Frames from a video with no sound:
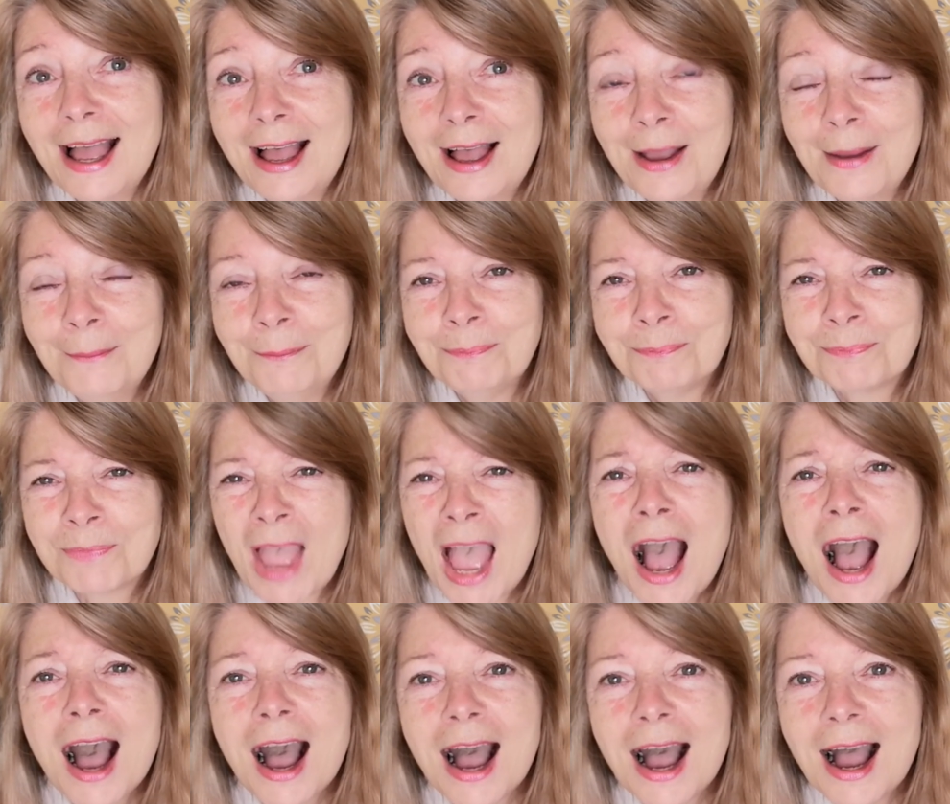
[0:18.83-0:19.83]
I'm
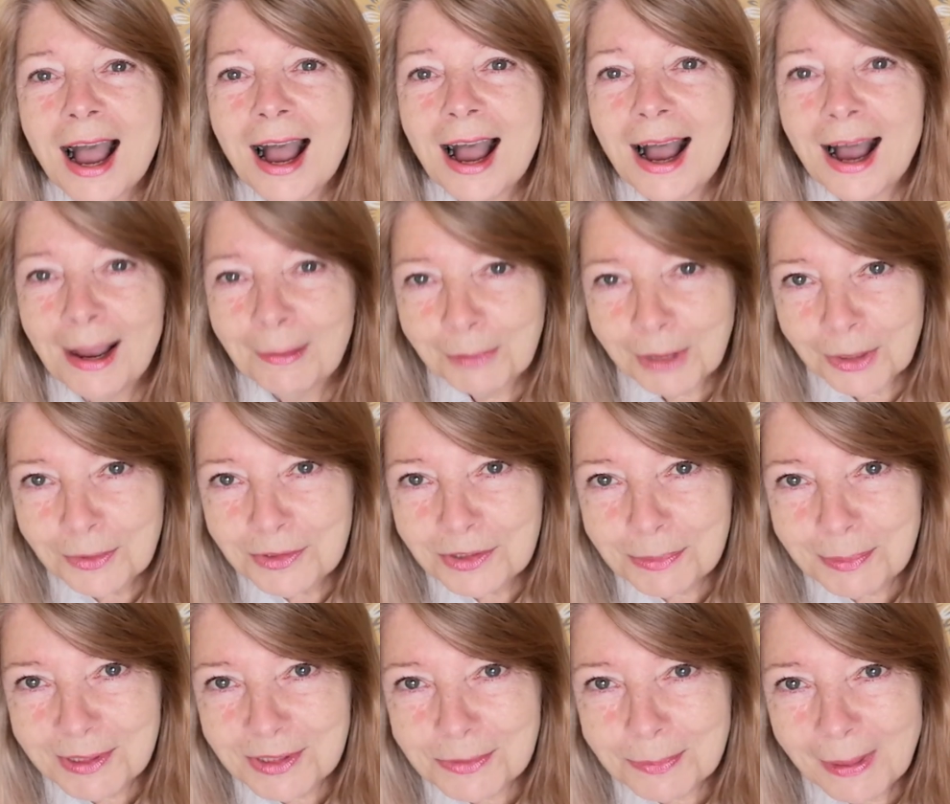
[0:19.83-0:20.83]
going
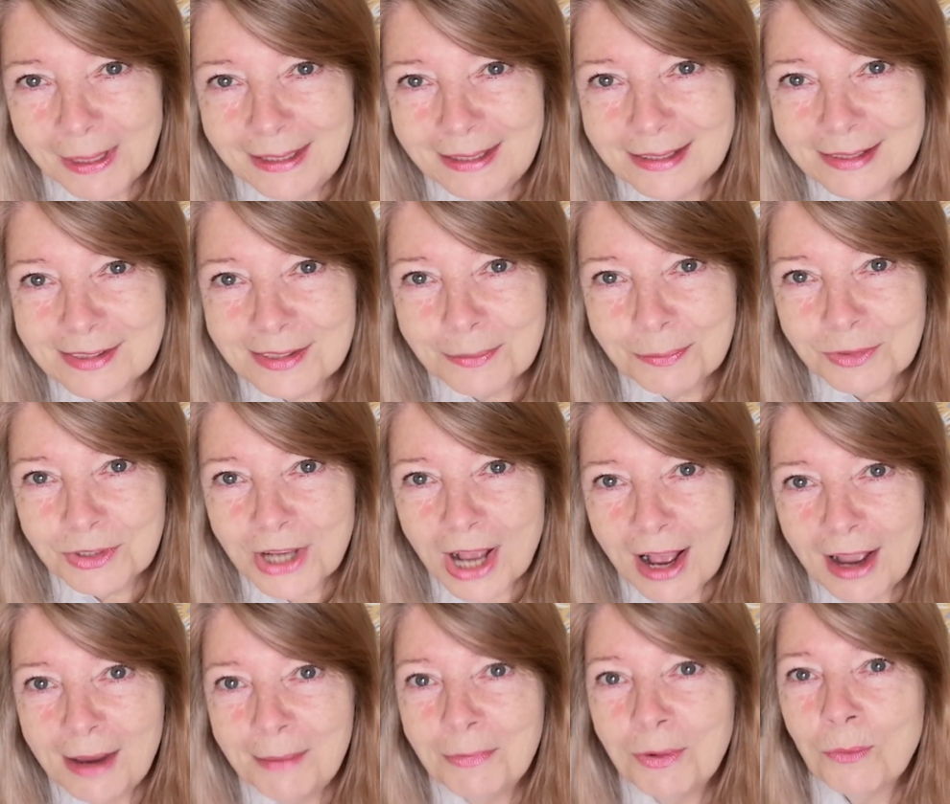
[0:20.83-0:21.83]
to be spending some
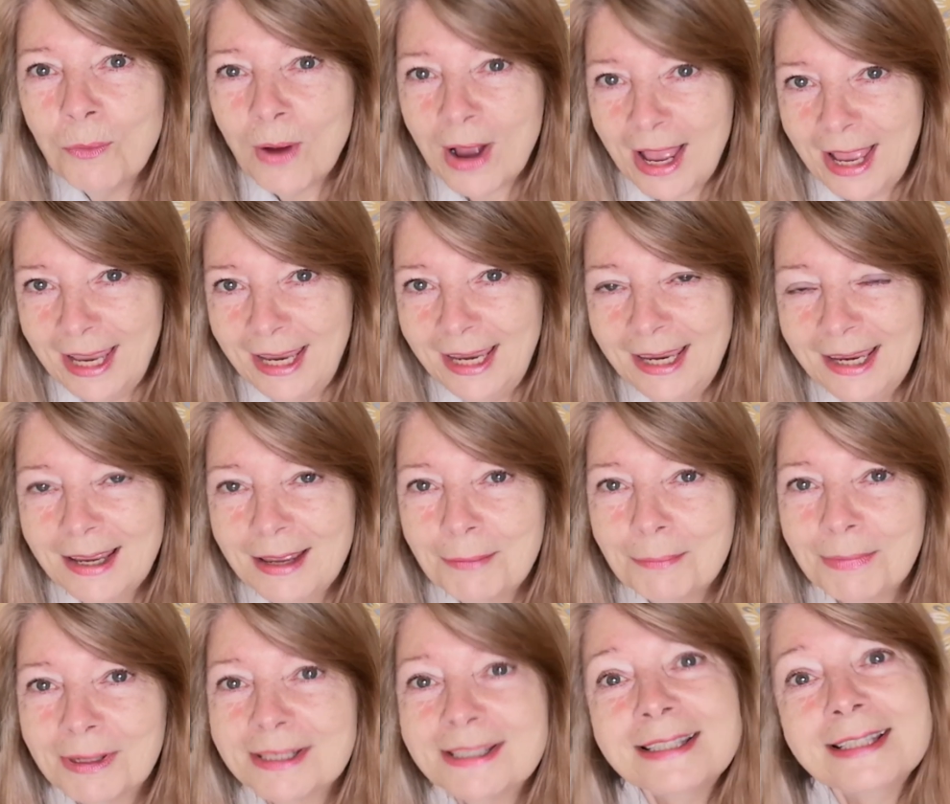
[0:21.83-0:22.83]
time away.
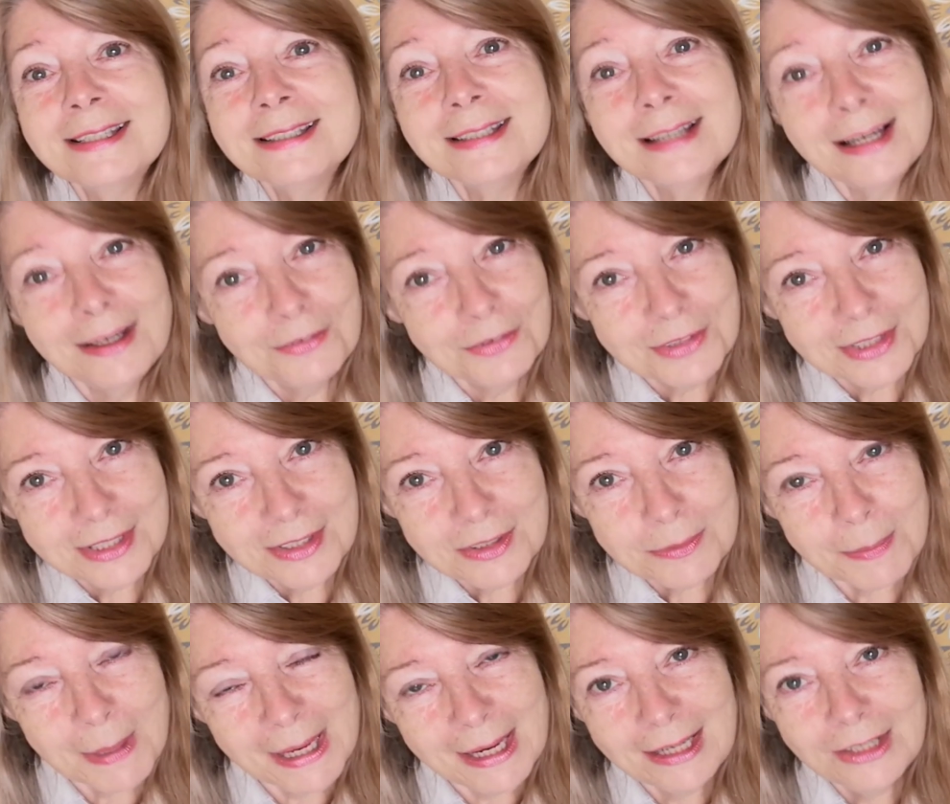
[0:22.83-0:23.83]
My sister lives in
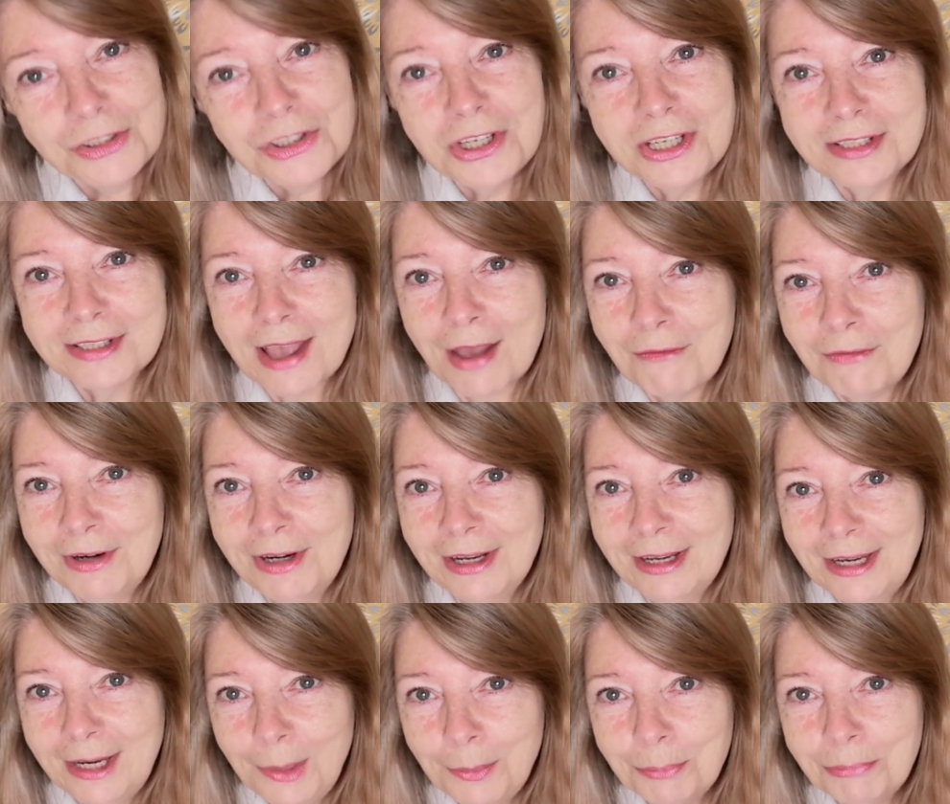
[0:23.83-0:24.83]
Spain, she's having a
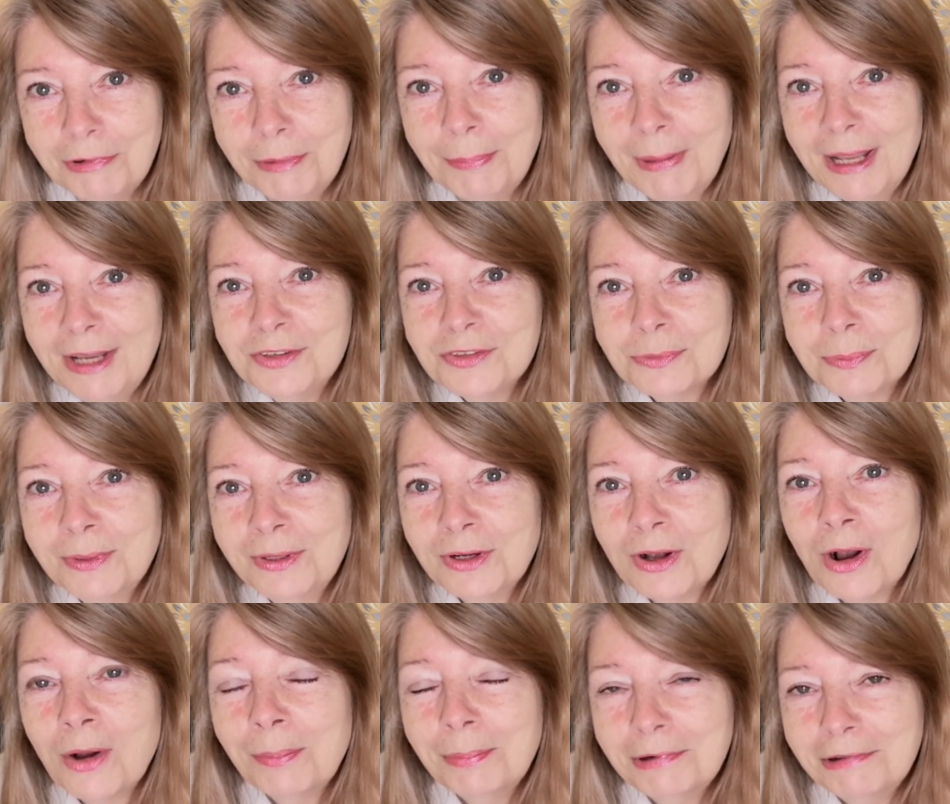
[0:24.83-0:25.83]
hip replacement
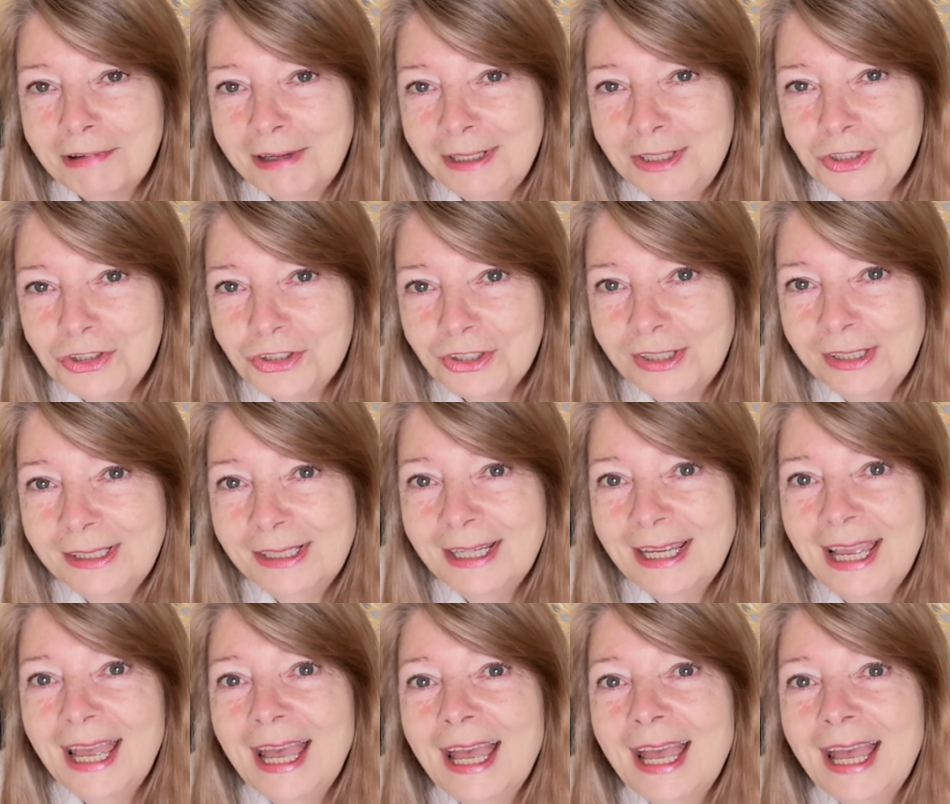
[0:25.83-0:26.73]
operation.